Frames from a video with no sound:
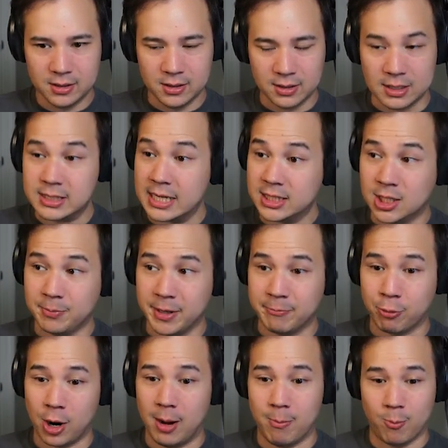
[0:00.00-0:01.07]
Because that's the big
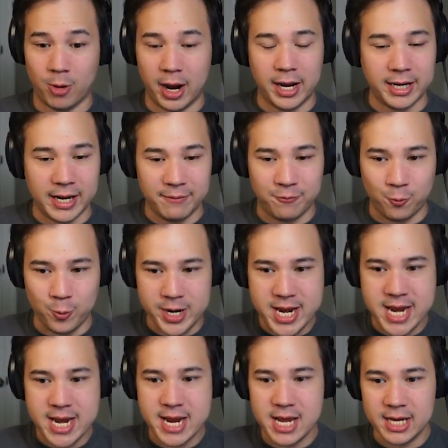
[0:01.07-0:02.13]
problem, right? If
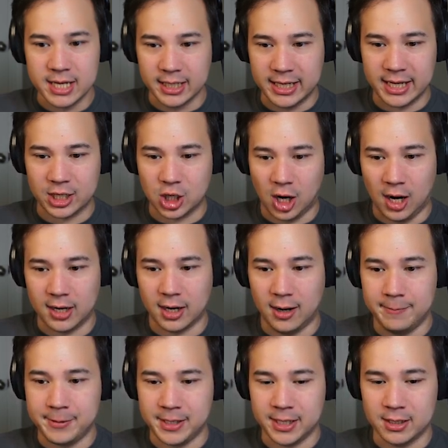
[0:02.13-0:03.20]
we get caught
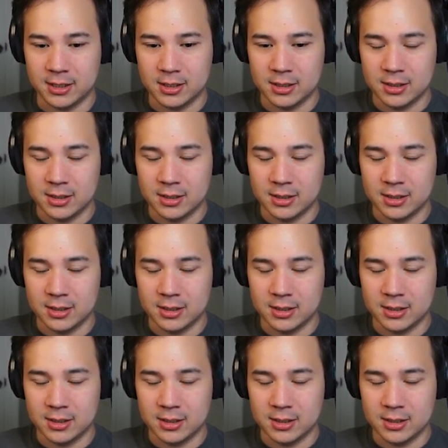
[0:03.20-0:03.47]
up here,